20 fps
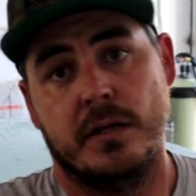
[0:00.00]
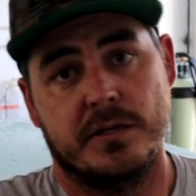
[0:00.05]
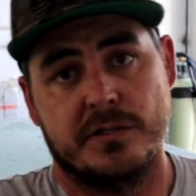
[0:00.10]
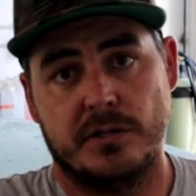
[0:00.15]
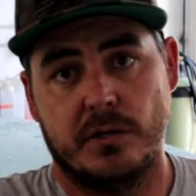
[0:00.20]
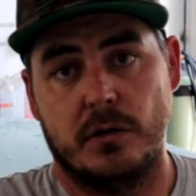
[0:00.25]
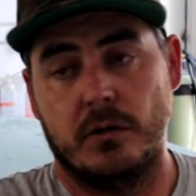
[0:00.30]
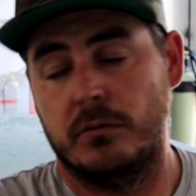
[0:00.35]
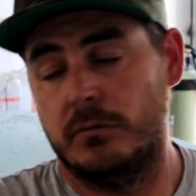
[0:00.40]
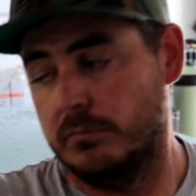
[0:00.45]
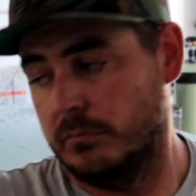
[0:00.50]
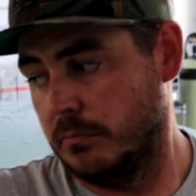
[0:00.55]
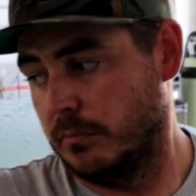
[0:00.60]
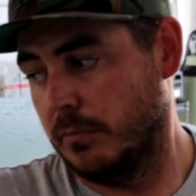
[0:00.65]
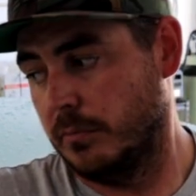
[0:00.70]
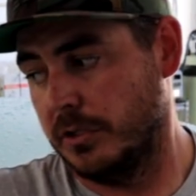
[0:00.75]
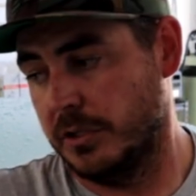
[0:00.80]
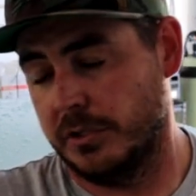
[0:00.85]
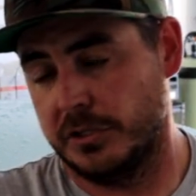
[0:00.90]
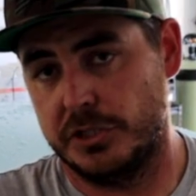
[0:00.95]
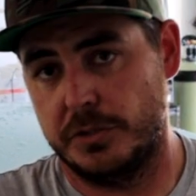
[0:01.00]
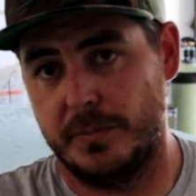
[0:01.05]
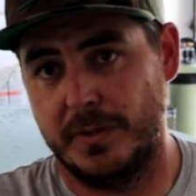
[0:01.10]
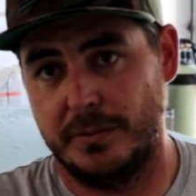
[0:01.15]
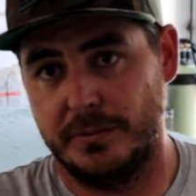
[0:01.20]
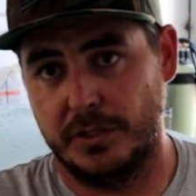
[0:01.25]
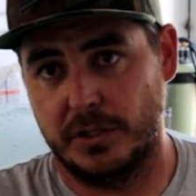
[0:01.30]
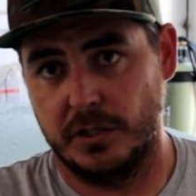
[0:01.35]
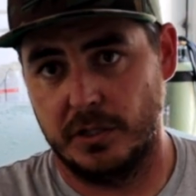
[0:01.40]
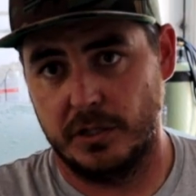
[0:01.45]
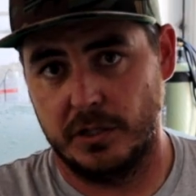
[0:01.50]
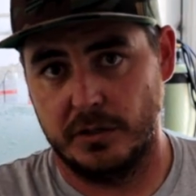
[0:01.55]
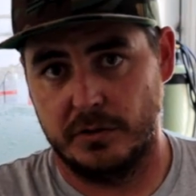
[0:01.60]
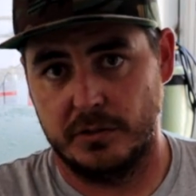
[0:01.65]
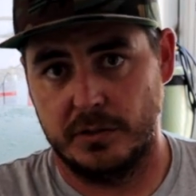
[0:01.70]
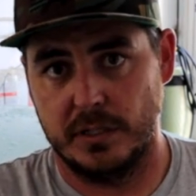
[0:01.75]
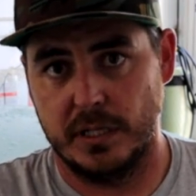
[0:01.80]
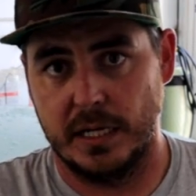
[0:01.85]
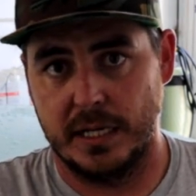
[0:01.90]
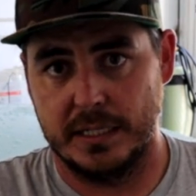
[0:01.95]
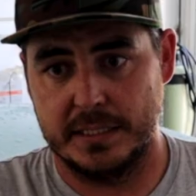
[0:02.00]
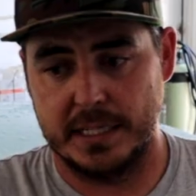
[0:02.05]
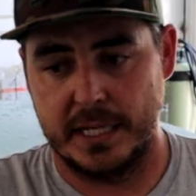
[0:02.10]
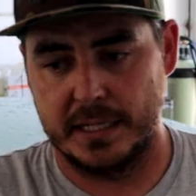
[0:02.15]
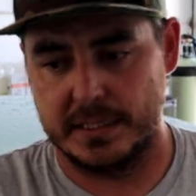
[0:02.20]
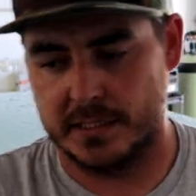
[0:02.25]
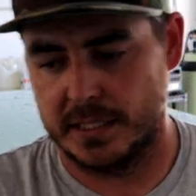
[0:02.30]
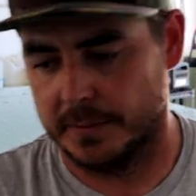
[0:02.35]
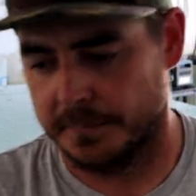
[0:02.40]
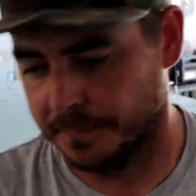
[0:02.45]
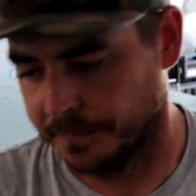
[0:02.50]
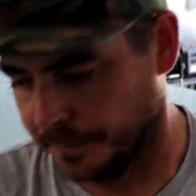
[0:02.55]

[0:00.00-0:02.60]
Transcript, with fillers: So we should be able to get a good uh, test.